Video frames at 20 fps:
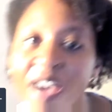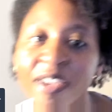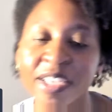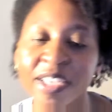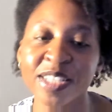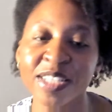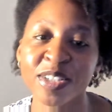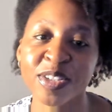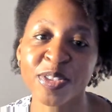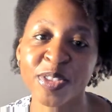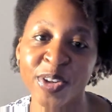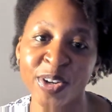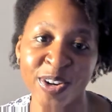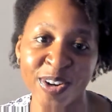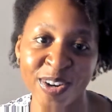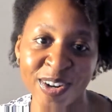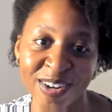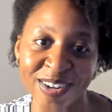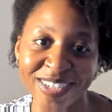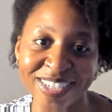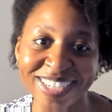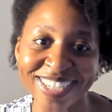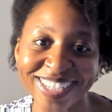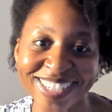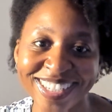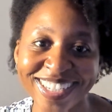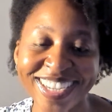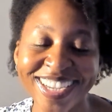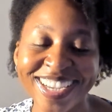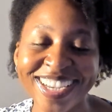August
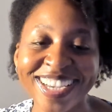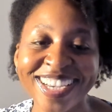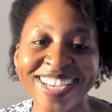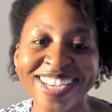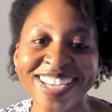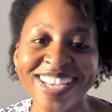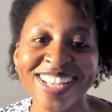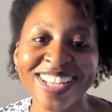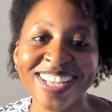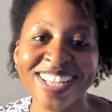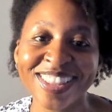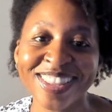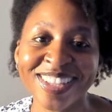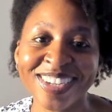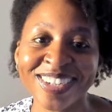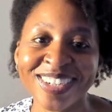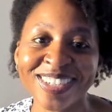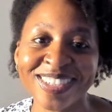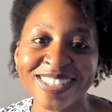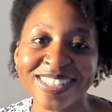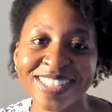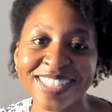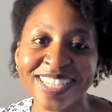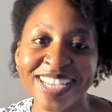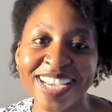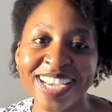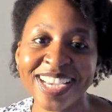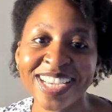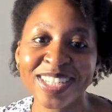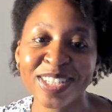3rd.
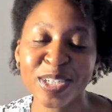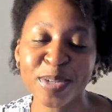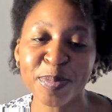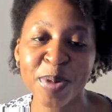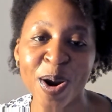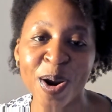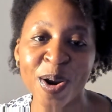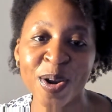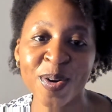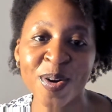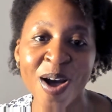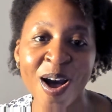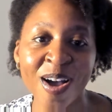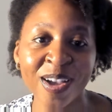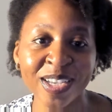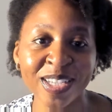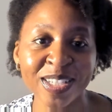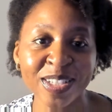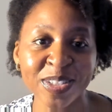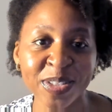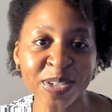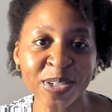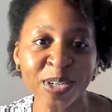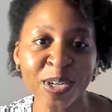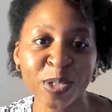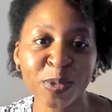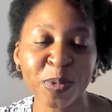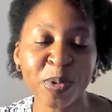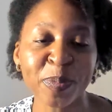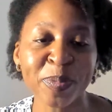Thursday, tomorrow, August
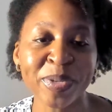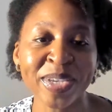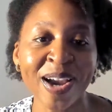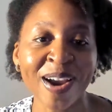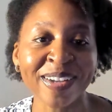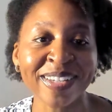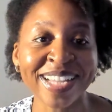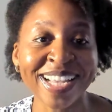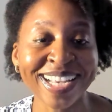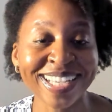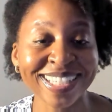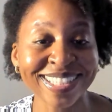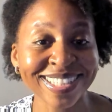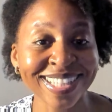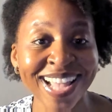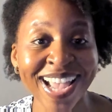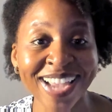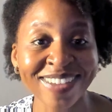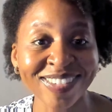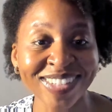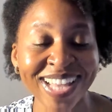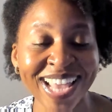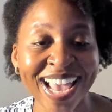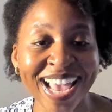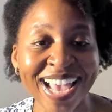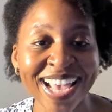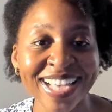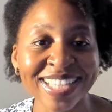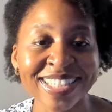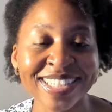3rd, will be our next live
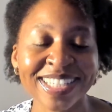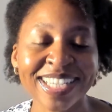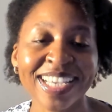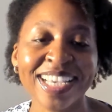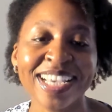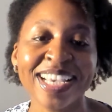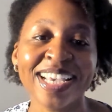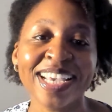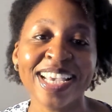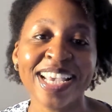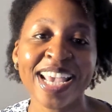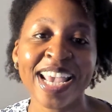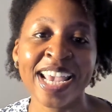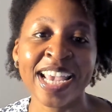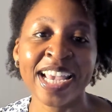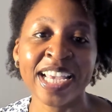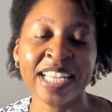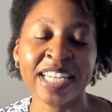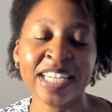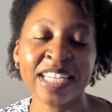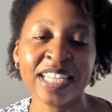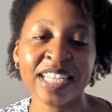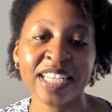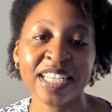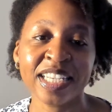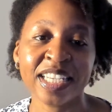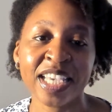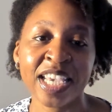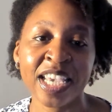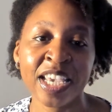class. And
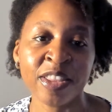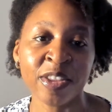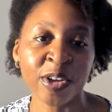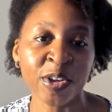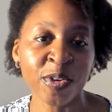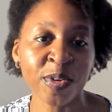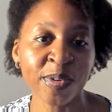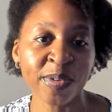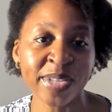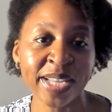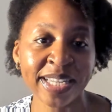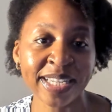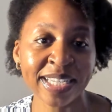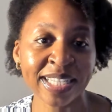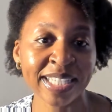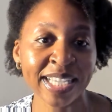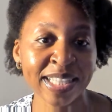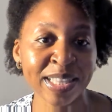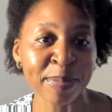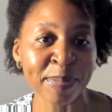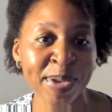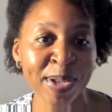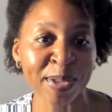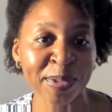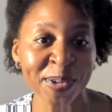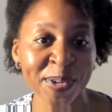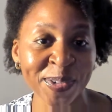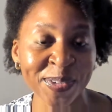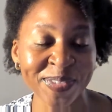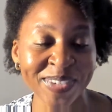either you need to click the
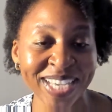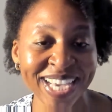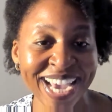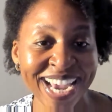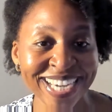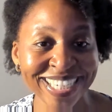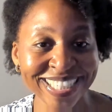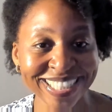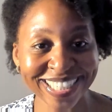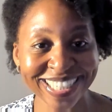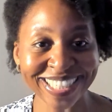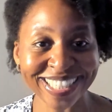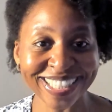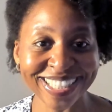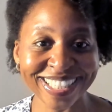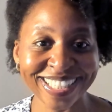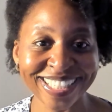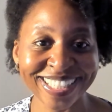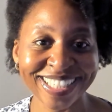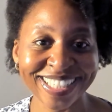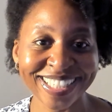bell notification,